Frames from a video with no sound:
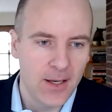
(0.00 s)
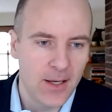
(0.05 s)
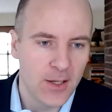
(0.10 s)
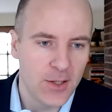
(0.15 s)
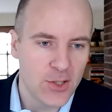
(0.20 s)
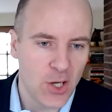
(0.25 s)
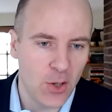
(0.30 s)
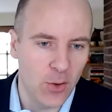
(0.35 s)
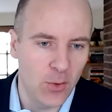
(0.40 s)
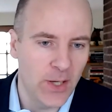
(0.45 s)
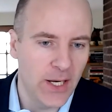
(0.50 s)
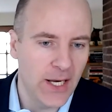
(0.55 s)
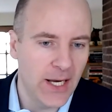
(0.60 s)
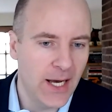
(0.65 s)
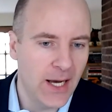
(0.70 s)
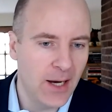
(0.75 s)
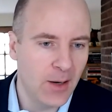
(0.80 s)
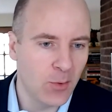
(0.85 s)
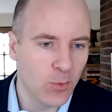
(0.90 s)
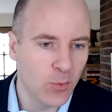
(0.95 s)
So
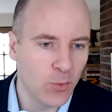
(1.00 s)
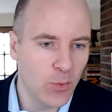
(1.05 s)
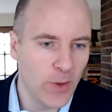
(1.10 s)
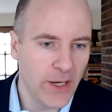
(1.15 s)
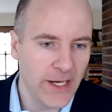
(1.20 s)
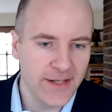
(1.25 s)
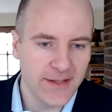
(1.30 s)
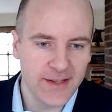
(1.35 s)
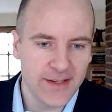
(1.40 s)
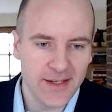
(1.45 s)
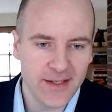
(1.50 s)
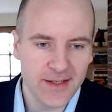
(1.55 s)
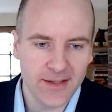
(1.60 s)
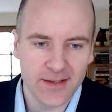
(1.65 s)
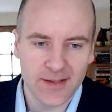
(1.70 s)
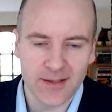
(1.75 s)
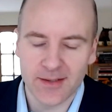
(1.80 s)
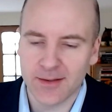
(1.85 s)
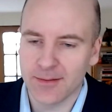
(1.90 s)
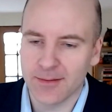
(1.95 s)
when is
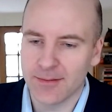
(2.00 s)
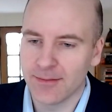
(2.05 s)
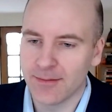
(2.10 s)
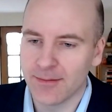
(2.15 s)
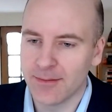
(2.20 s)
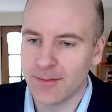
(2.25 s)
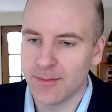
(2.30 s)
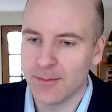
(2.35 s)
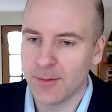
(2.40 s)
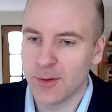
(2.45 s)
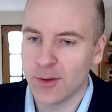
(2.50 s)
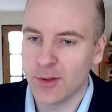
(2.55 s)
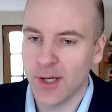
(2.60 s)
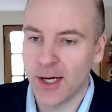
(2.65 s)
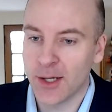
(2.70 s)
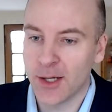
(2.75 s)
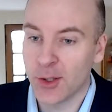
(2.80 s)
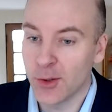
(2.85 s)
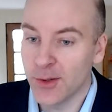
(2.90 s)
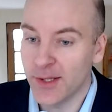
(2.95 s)
this
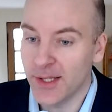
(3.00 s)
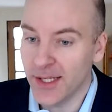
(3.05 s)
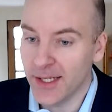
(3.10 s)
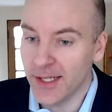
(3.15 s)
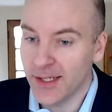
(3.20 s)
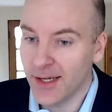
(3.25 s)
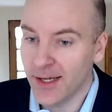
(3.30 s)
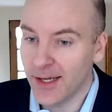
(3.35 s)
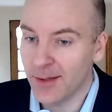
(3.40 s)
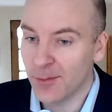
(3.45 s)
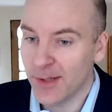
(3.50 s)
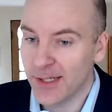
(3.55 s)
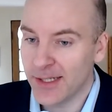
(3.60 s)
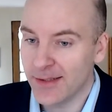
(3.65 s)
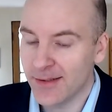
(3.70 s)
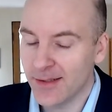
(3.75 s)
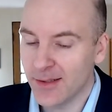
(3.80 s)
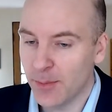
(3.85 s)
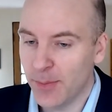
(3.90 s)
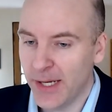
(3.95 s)
a good thing and when
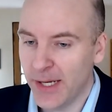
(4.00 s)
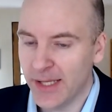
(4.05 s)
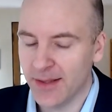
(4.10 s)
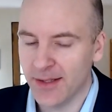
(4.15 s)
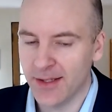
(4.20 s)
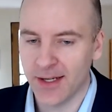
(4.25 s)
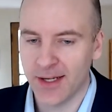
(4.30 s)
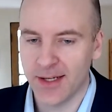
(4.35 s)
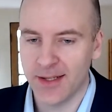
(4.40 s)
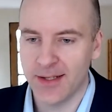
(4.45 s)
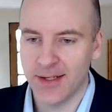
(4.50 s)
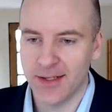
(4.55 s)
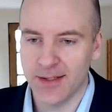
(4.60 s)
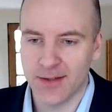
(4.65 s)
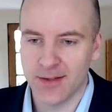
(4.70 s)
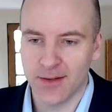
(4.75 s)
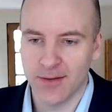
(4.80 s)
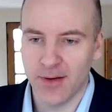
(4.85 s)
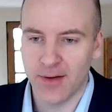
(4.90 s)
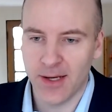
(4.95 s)
is it a bad thing? I think is
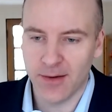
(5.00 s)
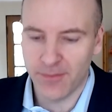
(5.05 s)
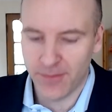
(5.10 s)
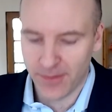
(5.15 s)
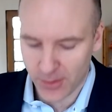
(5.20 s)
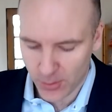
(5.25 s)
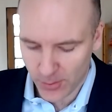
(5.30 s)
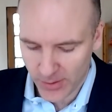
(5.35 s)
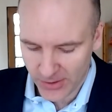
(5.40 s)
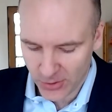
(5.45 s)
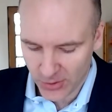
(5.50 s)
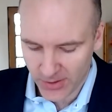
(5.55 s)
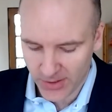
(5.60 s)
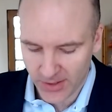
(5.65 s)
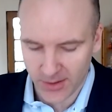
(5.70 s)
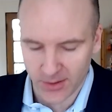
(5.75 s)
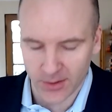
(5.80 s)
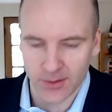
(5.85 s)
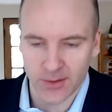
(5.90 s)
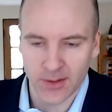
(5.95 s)
a fair question
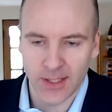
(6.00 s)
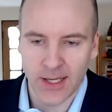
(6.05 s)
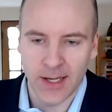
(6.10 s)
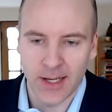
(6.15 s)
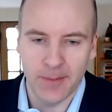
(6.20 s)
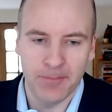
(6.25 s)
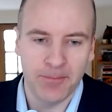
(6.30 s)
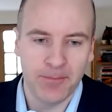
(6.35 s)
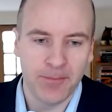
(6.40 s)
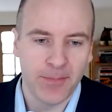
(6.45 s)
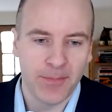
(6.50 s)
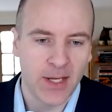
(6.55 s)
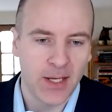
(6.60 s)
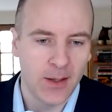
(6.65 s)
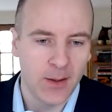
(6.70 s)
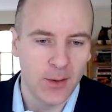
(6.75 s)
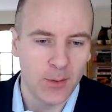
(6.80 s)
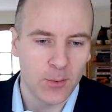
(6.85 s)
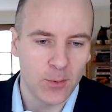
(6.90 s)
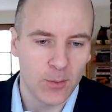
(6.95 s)
here.
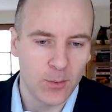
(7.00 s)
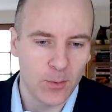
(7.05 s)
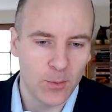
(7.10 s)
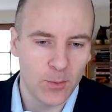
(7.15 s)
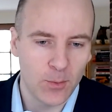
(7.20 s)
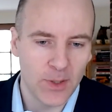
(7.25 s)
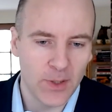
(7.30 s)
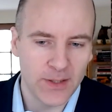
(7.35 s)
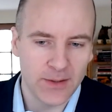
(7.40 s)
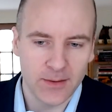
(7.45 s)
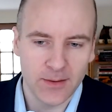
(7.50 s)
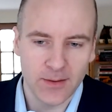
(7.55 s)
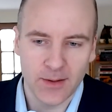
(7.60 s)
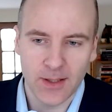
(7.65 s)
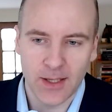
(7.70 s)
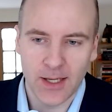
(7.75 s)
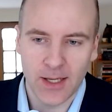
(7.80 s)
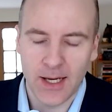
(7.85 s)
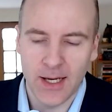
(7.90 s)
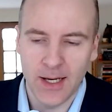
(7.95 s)
What
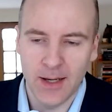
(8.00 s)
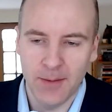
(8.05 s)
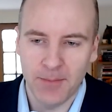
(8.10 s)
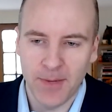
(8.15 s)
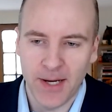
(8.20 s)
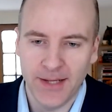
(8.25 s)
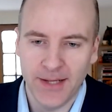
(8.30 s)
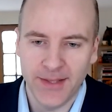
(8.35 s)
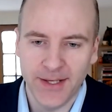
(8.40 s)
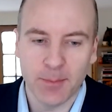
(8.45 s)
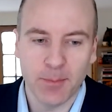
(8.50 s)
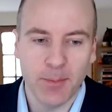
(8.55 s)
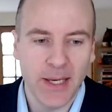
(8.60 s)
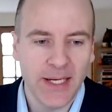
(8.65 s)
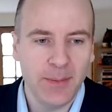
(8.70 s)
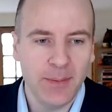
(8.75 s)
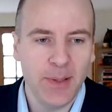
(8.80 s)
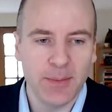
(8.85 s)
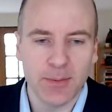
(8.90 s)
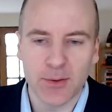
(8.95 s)
I think
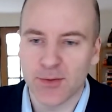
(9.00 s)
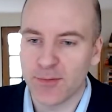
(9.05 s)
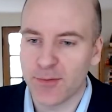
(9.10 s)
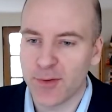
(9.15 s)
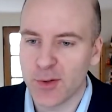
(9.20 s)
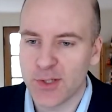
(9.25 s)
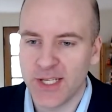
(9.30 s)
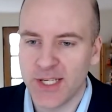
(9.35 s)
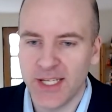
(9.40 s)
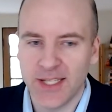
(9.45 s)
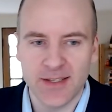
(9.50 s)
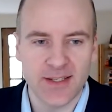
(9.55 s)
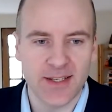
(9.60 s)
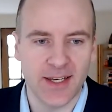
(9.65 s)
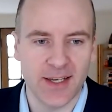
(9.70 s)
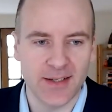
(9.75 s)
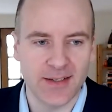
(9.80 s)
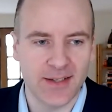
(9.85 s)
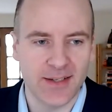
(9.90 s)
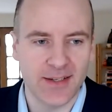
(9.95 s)
many people's first
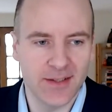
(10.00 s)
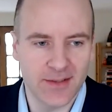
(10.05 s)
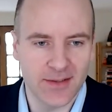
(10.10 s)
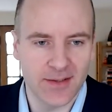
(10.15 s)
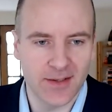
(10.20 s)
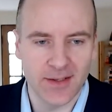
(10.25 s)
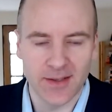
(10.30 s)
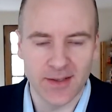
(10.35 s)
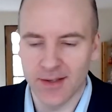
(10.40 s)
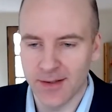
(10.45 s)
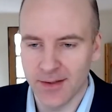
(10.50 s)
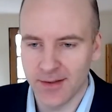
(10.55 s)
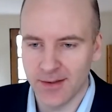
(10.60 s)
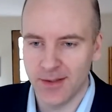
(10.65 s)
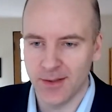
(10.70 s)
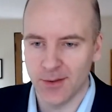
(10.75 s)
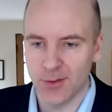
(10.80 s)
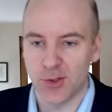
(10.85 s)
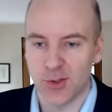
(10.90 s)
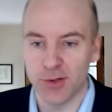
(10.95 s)
instincts is,
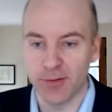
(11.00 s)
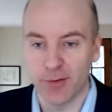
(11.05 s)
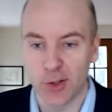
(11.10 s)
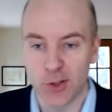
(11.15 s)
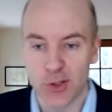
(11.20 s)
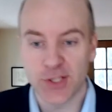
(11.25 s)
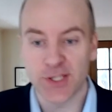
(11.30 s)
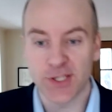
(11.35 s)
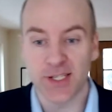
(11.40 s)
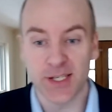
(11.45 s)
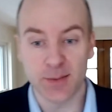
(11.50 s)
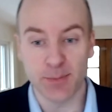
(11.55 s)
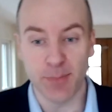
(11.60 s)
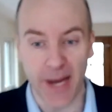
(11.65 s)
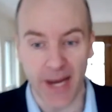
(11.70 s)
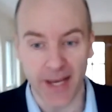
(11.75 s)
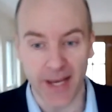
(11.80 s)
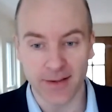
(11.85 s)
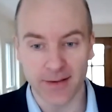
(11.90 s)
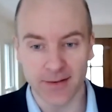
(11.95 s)
divergence is
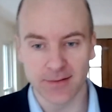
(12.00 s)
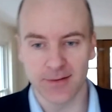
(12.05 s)
bad.